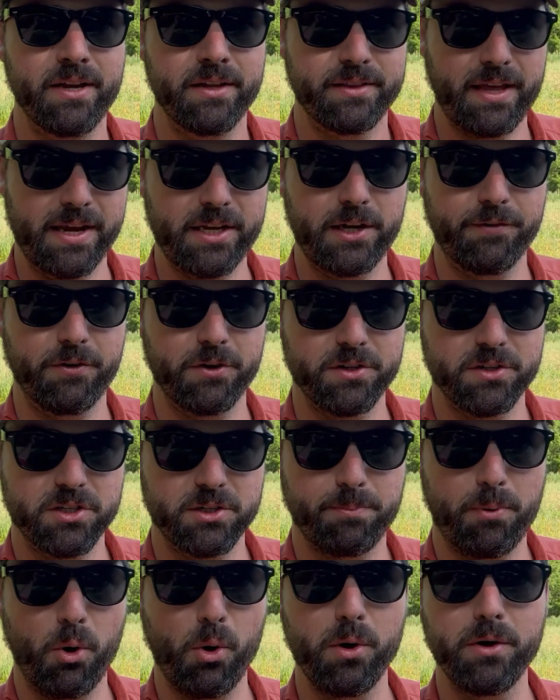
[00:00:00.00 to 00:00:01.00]
Thank you for the
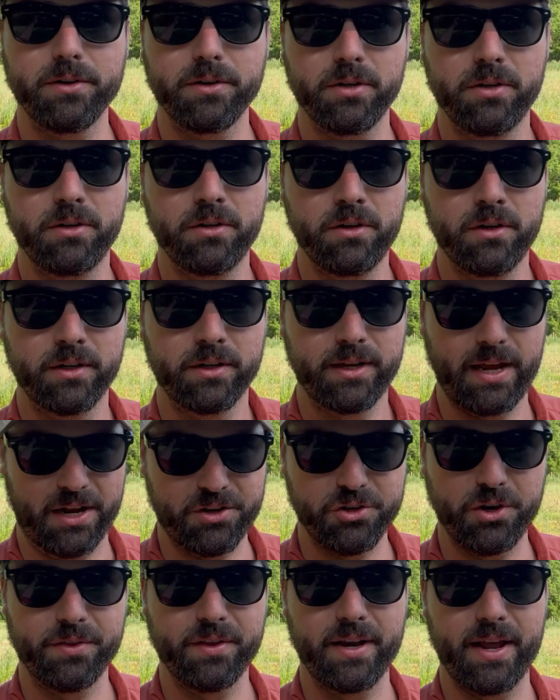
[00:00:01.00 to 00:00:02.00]
support.
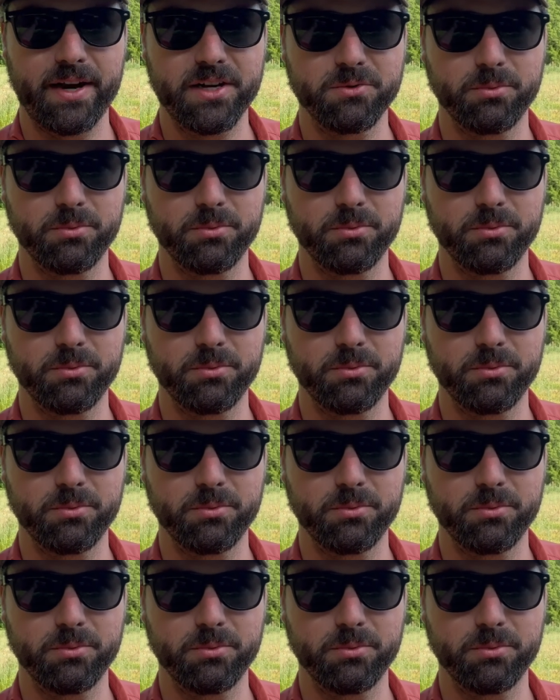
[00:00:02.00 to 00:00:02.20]
Catch you on the next